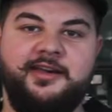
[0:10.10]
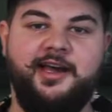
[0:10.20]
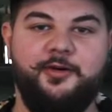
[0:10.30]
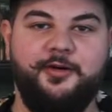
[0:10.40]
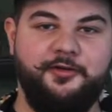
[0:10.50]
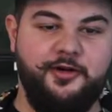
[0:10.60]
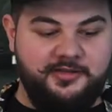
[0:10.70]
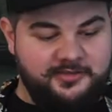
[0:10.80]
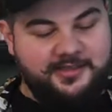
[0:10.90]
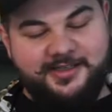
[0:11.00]
Hello everyone,
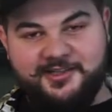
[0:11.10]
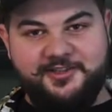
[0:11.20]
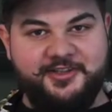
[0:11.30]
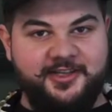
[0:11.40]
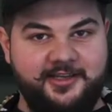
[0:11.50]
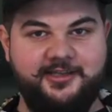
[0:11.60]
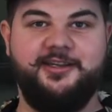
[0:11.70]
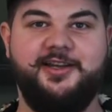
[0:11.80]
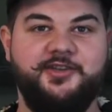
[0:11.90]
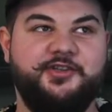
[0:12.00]
another day,
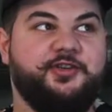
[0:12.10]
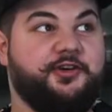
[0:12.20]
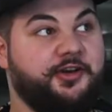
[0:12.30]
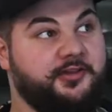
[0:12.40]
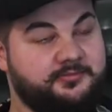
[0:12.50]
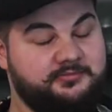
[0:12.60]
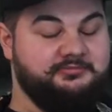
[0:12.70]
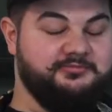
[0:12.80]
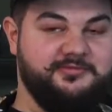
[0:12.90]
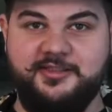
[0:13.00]
another story.
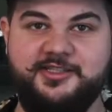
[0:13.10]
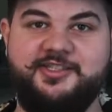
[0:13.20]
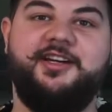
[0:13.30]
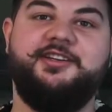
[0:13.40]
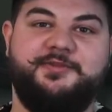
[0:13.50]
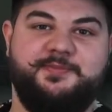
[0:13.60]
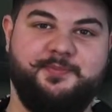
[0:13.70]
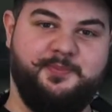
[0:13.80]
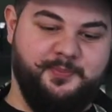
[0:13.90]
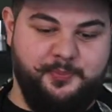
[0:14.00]
The sun is
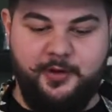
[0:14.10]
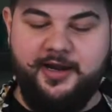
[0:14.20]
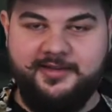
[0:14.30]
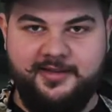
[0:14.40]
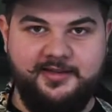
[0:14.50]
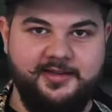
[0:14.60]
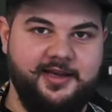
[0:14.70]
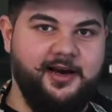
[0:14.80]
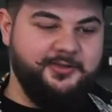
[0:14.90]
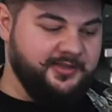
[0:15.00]
brightening
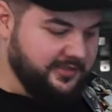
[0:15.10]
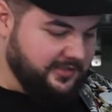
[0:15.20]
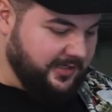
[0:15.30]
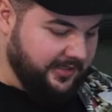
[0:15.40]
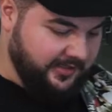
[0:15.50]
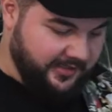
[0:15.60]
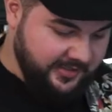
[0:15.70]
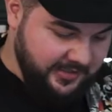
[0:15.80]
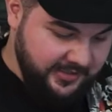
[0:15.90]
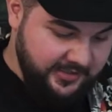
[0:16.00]
out in the sky.
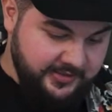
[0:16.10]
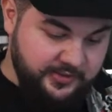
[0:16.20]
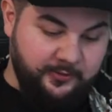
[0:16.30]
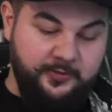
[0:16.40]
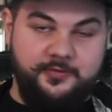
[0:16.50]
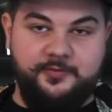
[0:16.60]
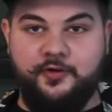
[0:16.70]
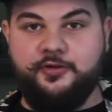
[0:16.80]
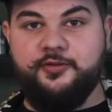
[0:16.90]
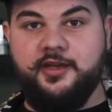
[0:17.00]
So
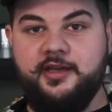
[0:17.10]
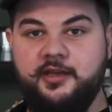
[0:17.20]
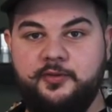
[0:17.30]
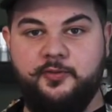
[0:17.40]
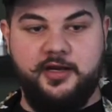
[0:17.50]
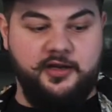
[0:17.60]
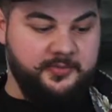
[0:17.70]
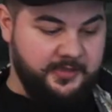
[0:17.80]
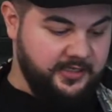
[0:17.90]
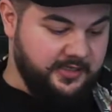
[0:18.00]
for today we're gonna
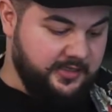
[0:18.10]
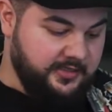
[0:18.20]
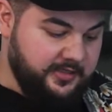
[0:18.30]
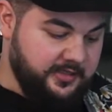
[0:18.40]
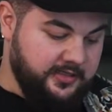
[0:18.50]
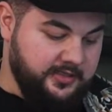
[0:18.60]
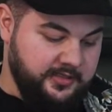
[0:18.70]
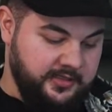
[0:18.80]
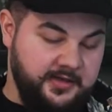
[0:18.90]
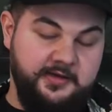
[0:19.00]
make a
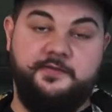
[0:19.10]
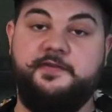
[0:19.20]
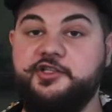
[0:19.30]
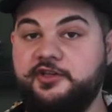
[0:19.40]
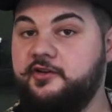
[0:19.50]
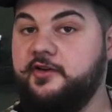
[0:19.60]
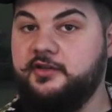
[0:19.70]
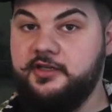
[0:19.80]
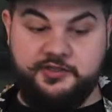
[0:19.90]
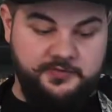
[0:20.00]
vegetarian
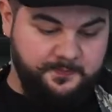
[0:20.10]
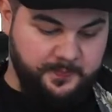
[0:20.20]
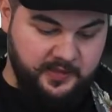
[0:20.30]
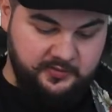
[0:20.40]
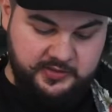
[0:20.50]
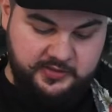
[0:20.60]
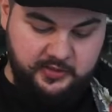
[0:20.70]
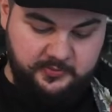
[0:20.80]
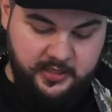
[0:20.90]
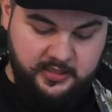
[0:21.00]
dish, which is
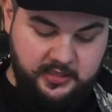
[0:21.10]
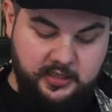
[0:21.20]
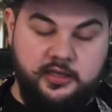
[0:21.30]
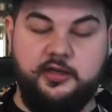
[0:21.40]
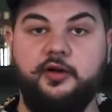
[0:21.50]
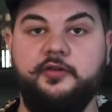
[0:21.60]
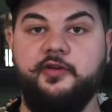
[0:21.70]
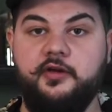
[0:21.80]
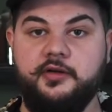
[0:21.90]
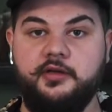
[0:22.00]
gonna be
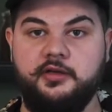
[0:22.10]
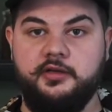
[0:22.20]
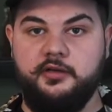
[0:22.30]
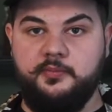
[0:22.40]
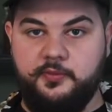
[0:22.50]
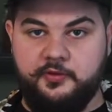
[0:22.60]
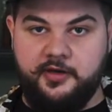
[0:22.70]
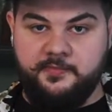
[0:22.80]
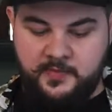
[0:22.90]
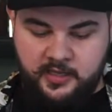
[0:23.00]
cauliflower puree.